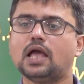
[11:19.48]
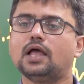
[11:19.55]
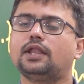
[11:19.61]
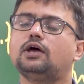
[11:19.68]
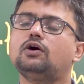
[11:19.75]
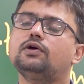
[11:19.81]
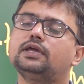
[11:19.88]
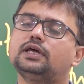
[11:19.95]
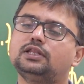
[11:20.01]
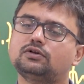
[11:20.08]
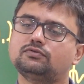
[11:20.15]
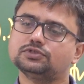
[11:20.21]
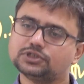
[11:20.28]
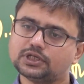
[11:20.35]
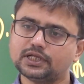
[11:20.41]
Now here the
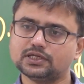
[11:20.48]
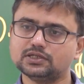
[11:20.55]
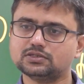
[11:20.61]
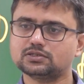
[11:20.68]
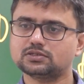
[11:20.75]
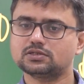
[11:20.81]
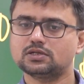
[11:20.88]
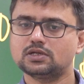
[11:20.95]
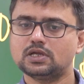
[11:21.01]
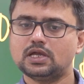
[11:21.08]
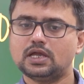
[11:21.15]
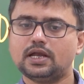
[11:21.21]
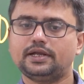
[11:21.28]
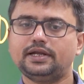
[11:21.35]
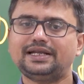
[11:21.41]
question is,
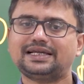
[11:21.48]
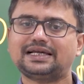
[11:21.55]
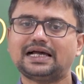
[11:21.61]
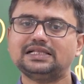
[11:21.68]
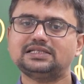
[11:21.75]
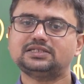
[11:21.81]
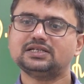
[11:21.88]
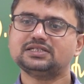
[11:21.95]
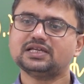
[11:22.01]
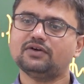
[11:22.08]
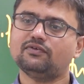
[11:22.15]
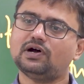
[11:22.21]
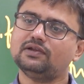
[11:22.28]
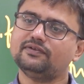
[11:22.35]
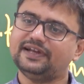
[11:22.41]
did cultures
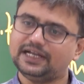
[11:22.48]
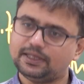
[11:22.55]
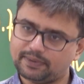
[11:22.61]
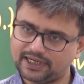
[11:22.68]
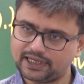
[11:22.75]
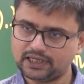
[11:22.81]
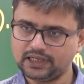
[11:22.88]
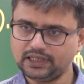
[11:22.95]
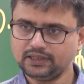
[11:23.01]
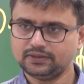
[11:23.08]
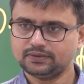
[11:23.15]
evolve independently?